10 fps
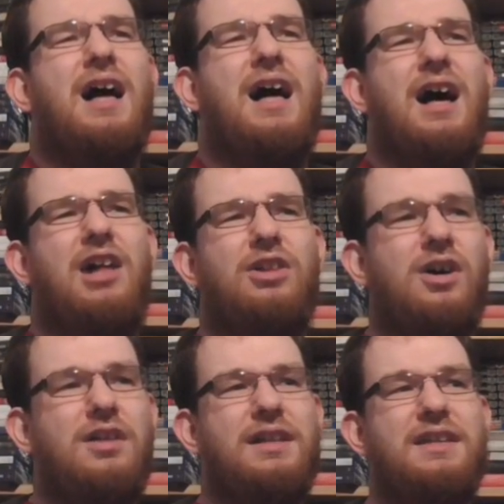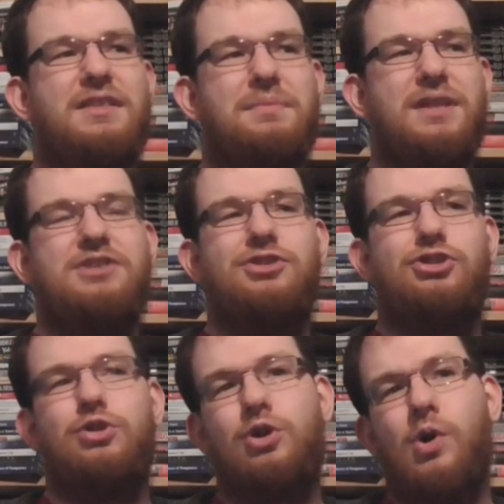A lot of like the
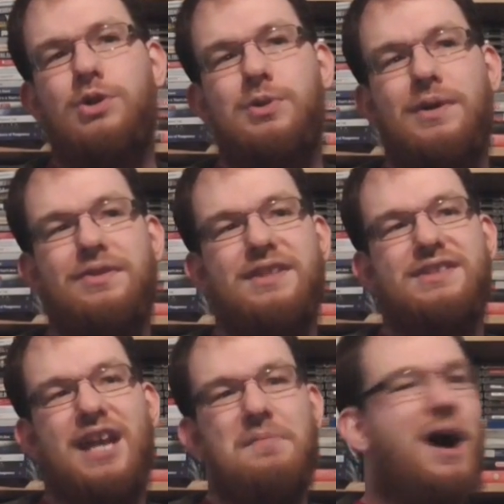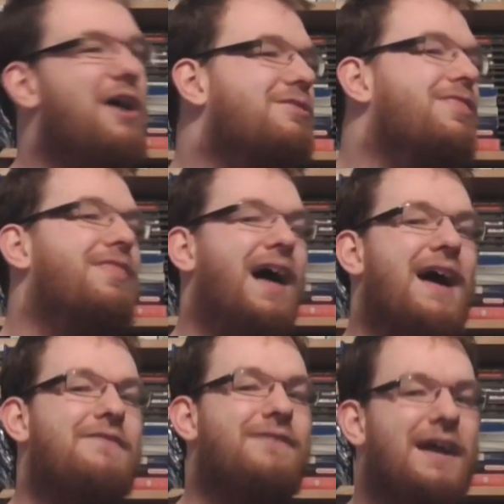places you go to in this game aren't
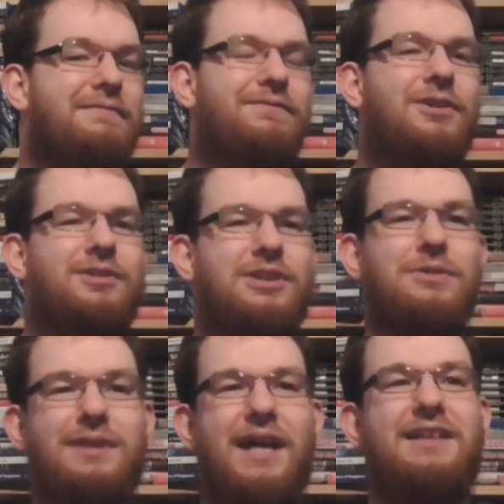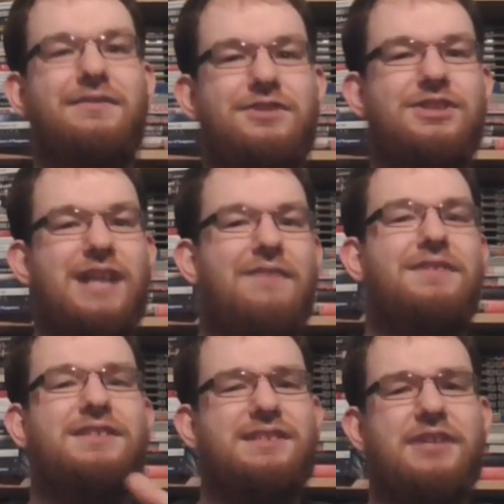that eventful. You kind of just
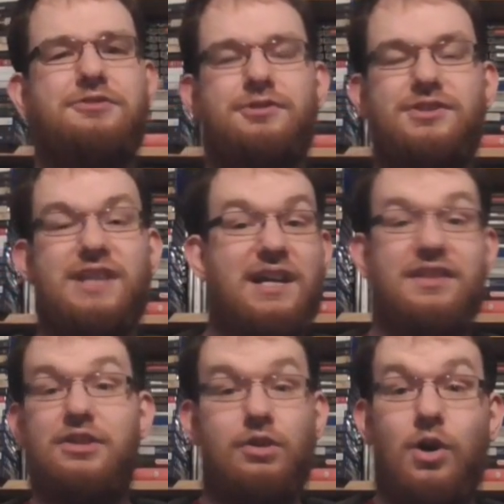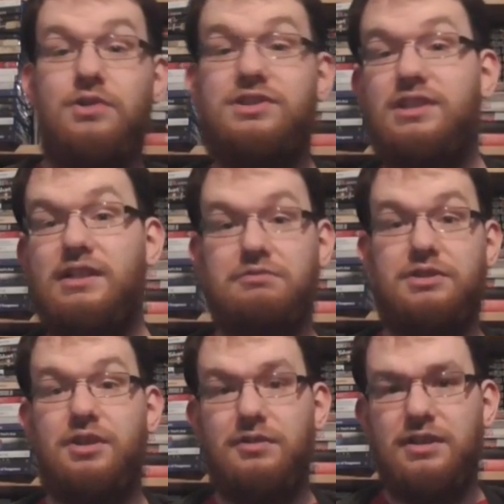have this central city that you're constantly
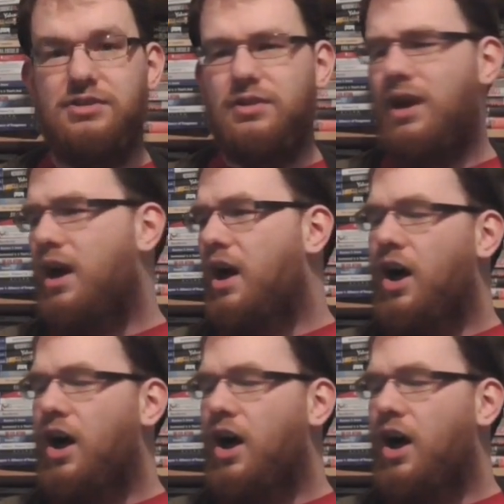returning to.